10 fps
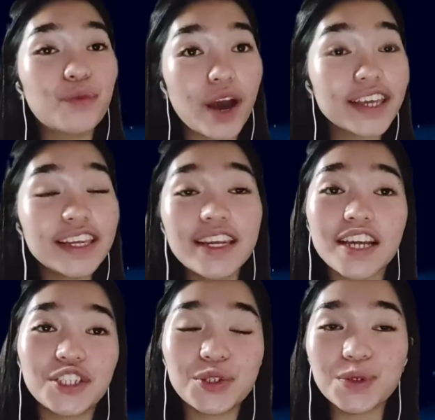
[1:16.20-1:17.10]
Why did
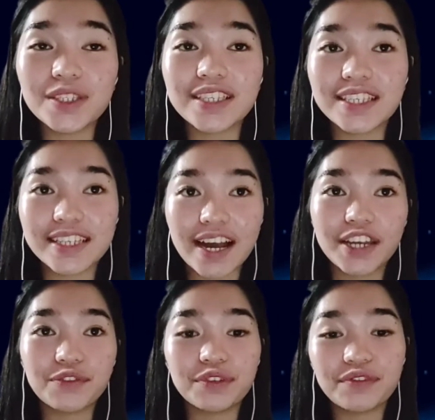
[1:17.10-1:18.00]
I choose this
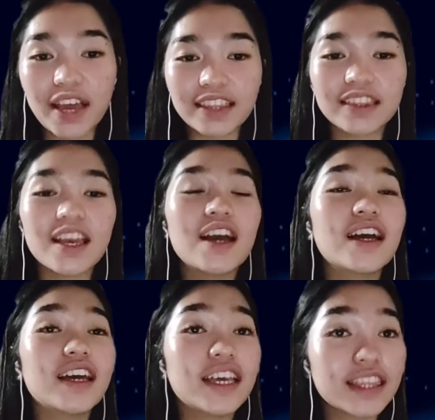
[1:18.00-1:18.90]
kind of event?
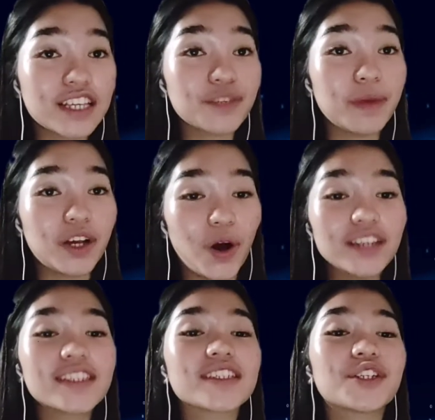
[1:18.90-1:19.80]
It is
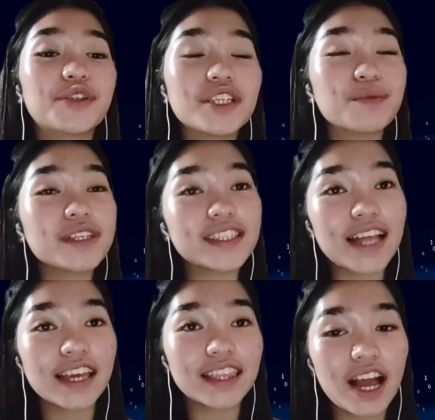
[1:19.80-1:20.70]
because Christmas
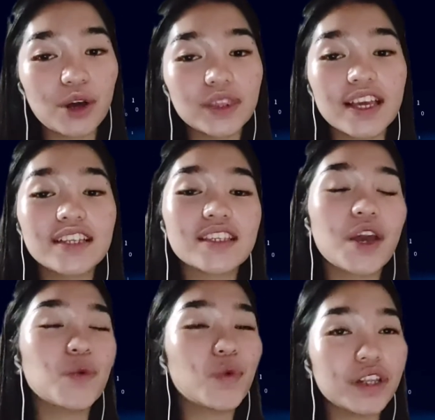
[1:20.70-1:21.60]
Night Out is
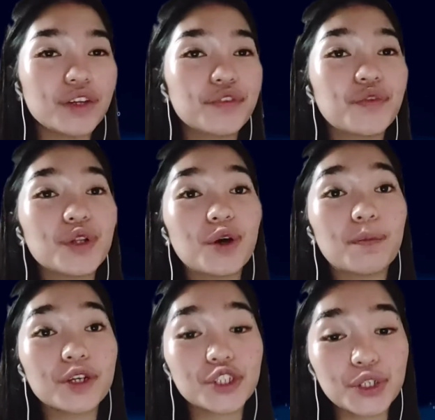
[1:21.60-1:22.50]
a wonderful
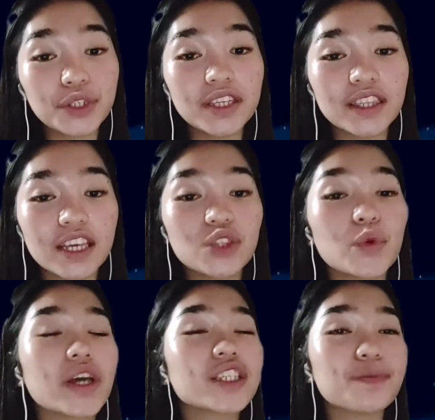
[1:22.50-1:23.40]
opportunity
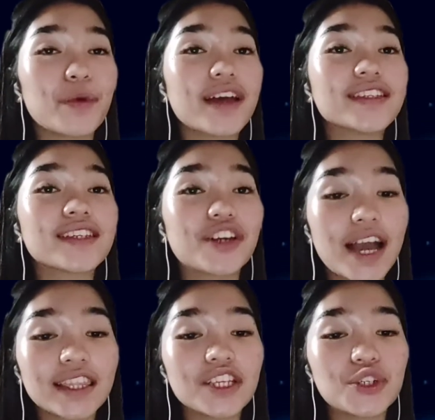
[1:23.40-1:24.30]
to express
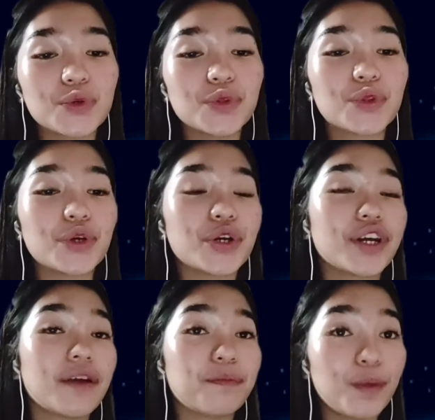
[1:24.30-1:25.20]
gratitude to
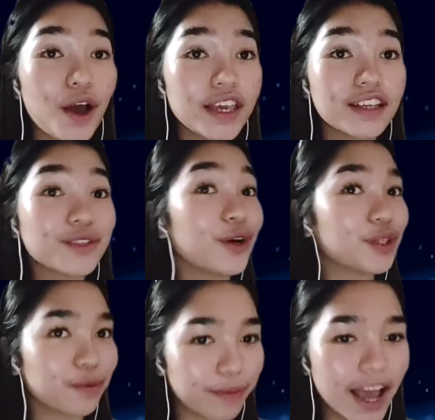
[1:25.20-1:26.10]
your employees
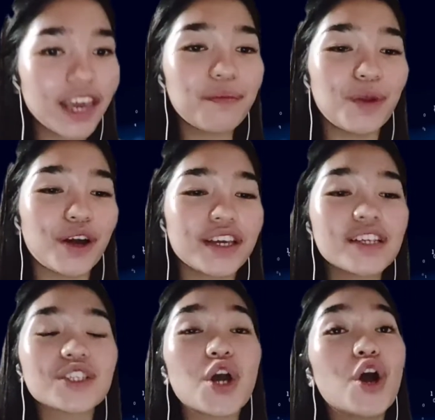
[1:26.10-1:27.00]
or to my
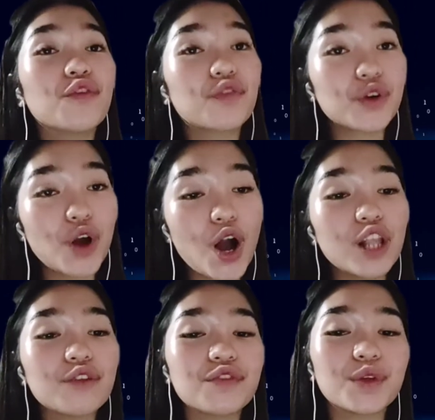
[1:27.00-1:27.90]
employees for
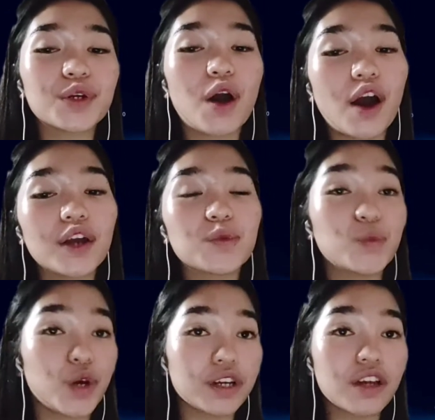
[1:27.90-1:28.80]
all of their hard
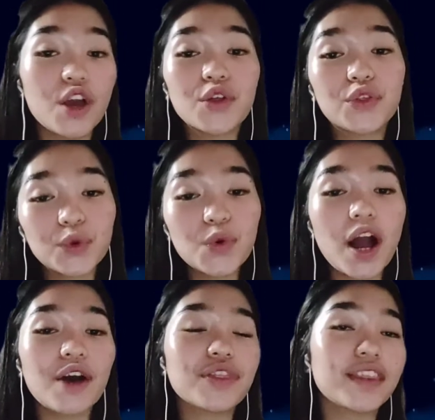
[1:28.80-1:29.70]
work
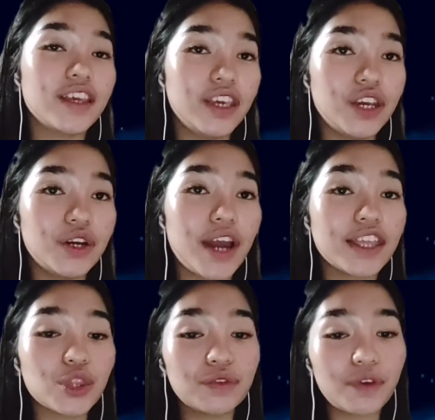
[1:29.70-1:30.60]
throughout the year
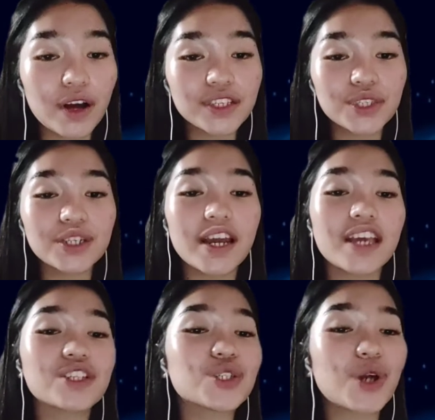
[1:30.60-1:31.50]
and to foster
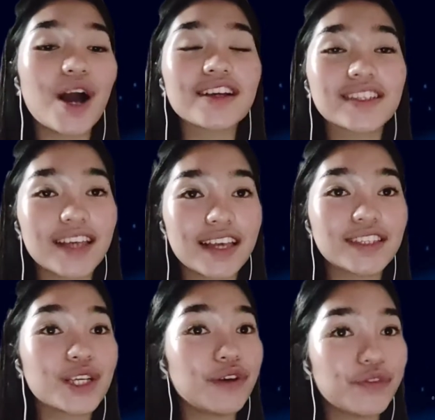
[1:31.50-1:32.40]
a strong
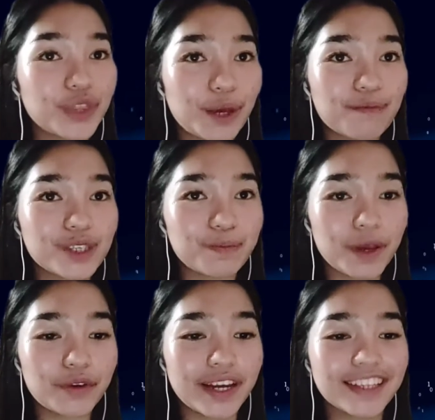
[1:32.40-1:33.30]
sense of team
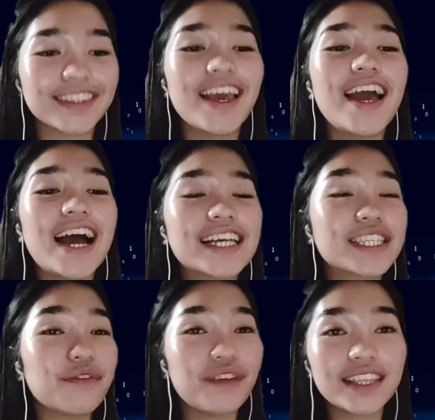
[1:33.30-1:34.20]
spirit.
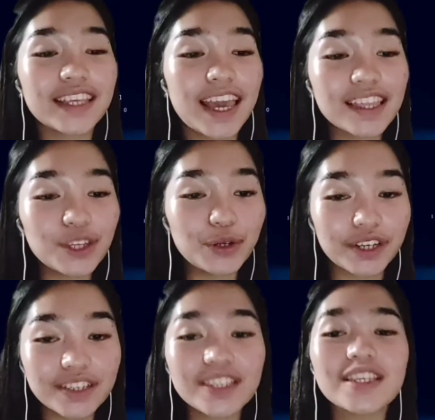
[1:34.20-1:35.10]
As event
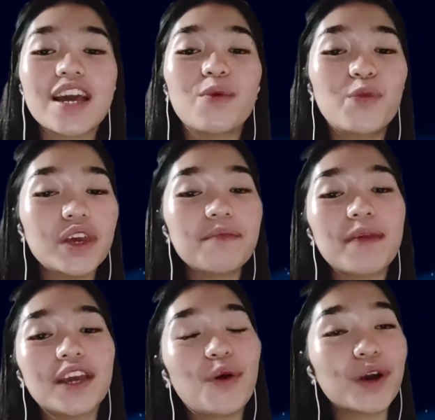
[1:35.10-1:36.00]
caterers, we
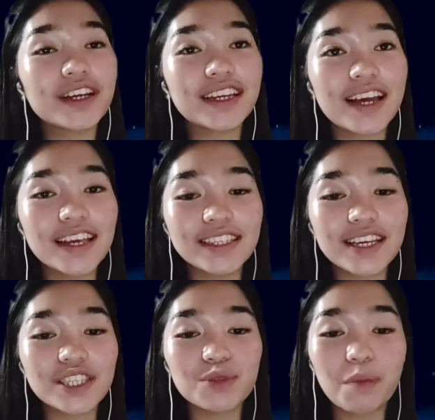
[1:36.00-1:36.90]
may organize
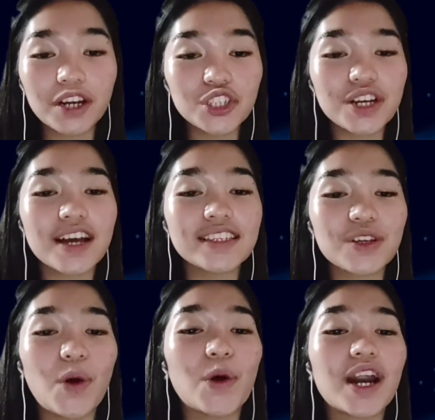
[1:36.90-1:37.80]
as much
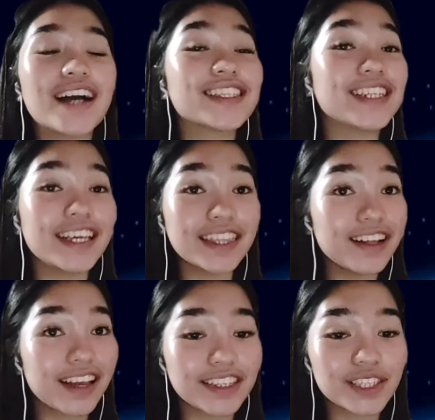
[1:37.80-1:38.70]
as or as
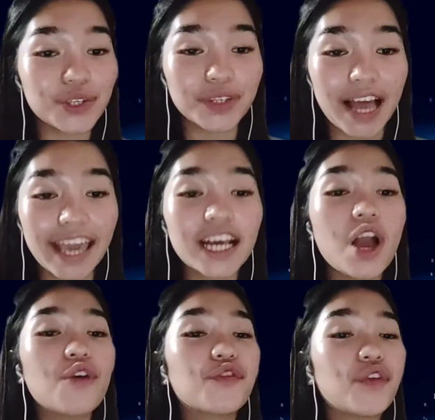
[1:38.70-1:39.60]
little as you like
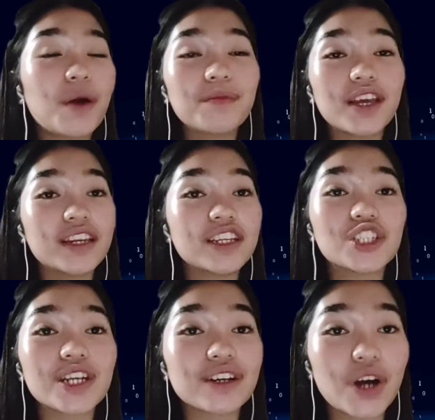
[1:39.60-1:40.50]
from the
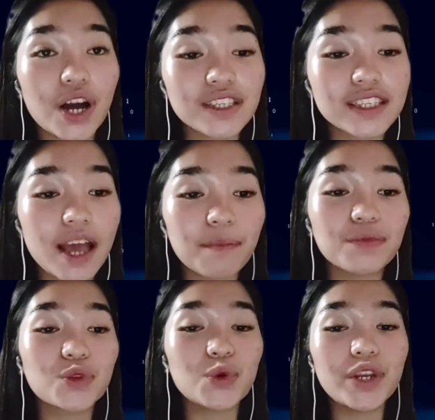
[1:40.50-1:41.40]
initial concept
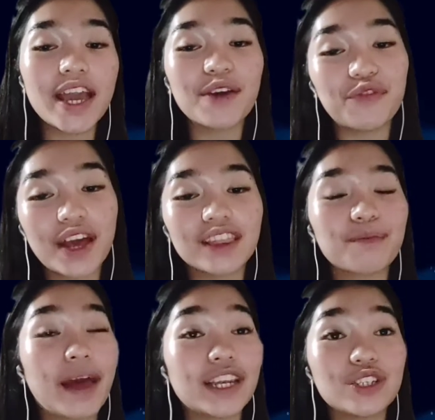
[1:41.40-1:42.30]
to the
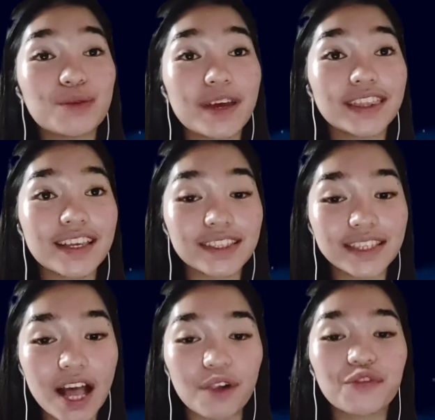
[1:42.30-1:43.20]
event management
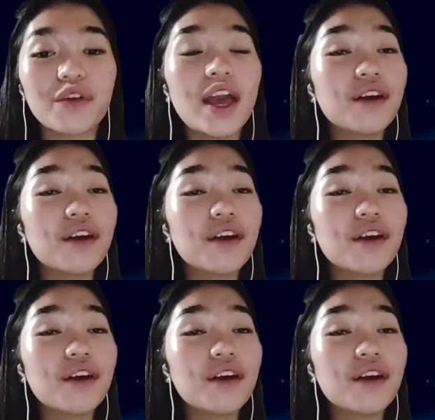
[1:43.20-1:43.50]
itself